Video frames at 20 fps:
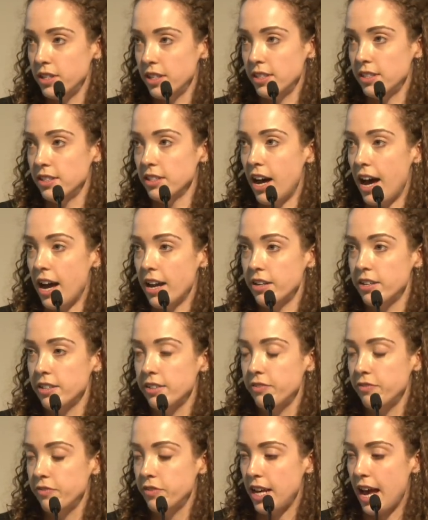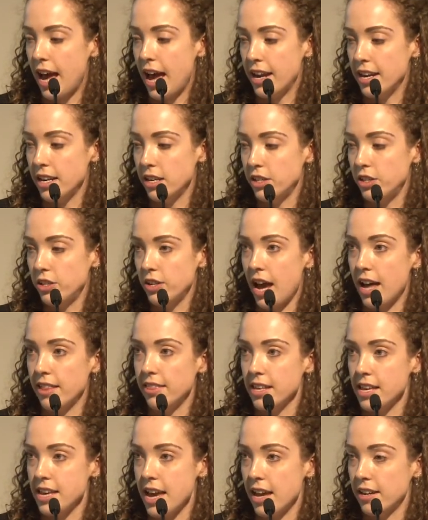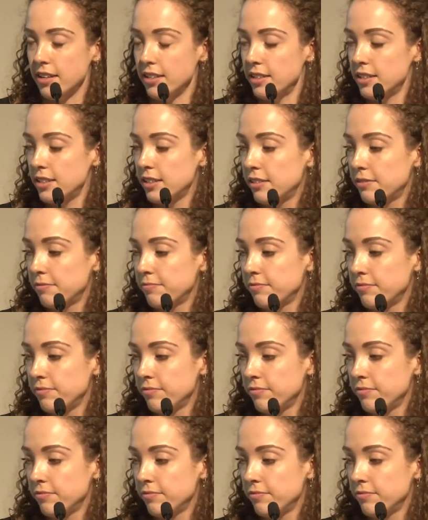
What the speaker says: the side to add in at the end.